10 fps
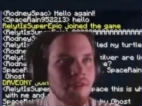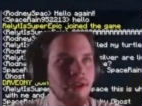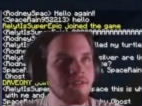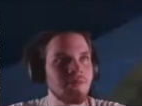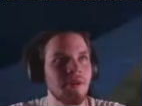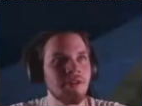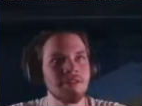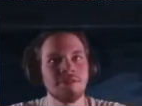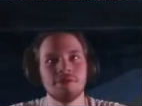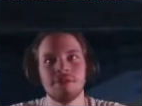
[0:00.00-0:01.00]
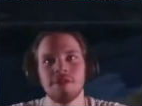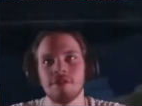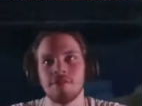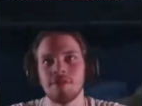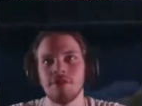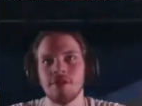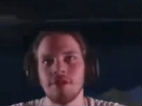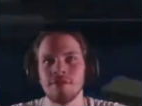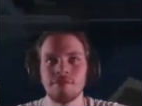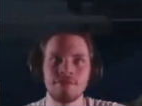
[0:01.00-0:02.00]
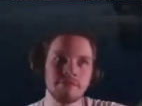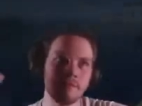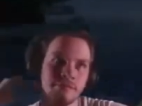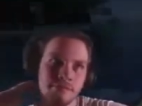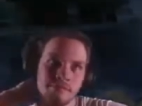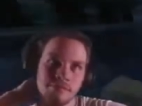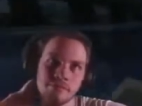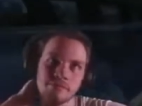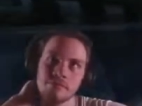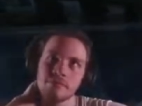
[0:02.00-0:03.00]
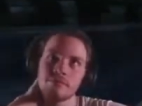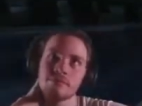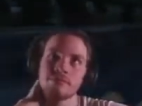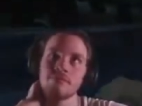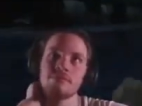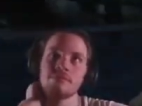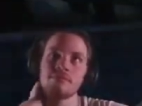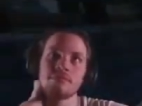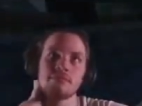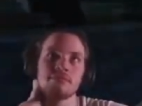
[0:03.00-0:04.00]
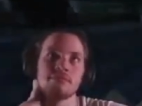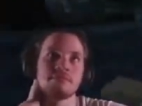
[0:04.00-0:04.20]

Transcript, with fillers: Harrison's been on this whole time. What the hell? Wait, no, it's not Harrison. It's Rodney.